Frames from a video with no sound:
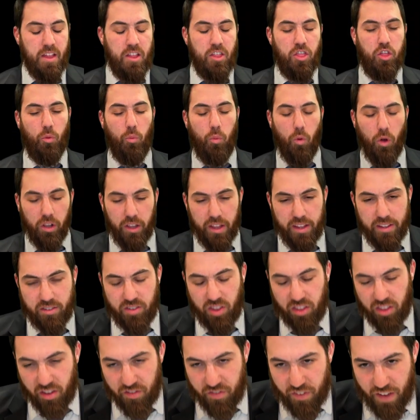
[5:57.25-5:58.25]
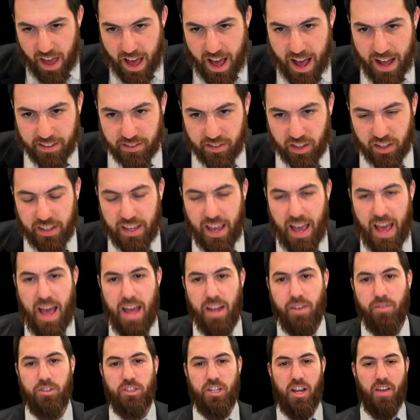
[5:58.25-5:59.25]
the wool into the vat
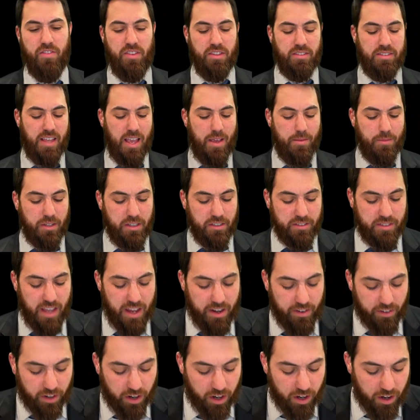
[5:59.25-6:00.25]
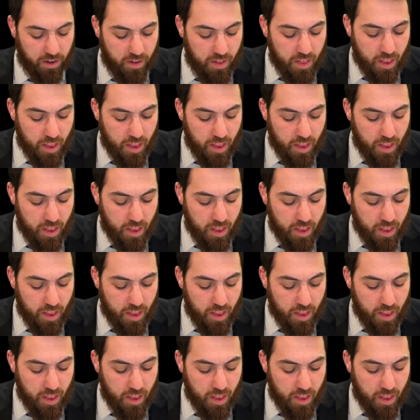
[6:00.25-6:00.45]
again? We should have the same gezira.